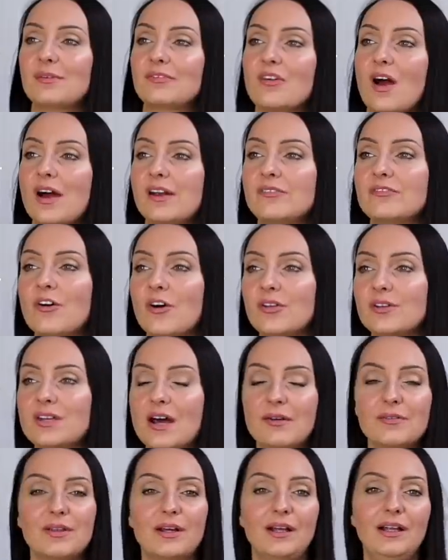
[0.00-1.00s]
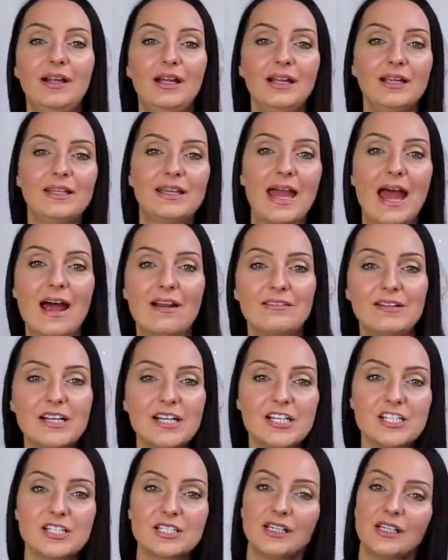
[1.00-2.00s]
we've kind of gone down the
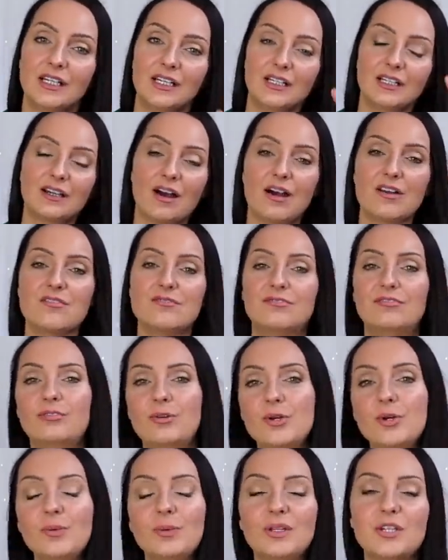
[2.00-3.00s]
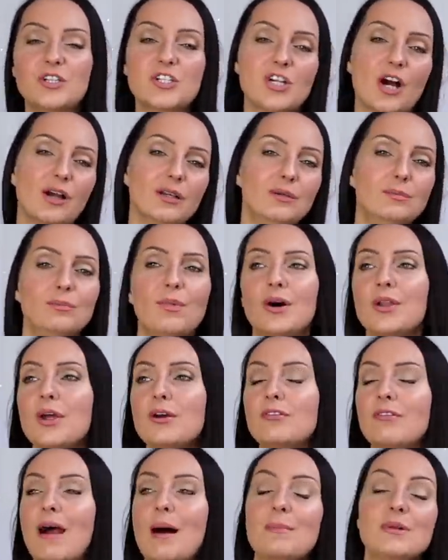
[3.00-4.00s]
garish kind of route with a giant
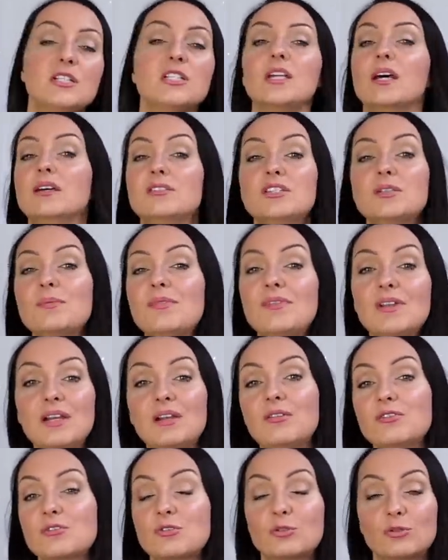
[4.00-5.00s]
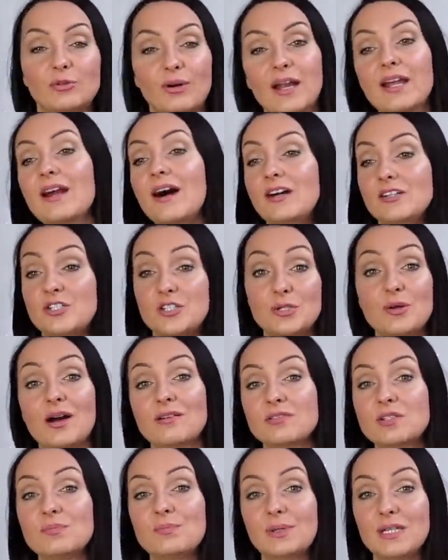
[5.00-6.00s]
monogram and, and, some of it looked great i do
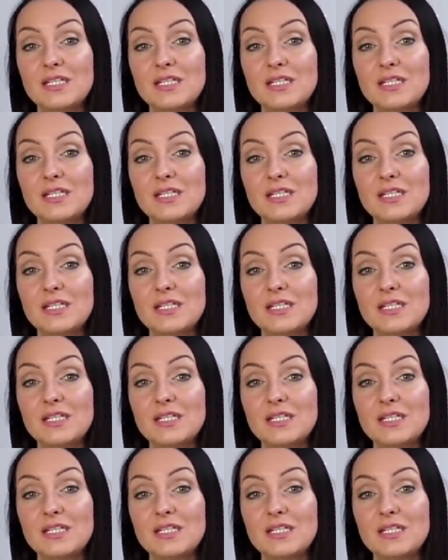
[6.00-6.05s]
have some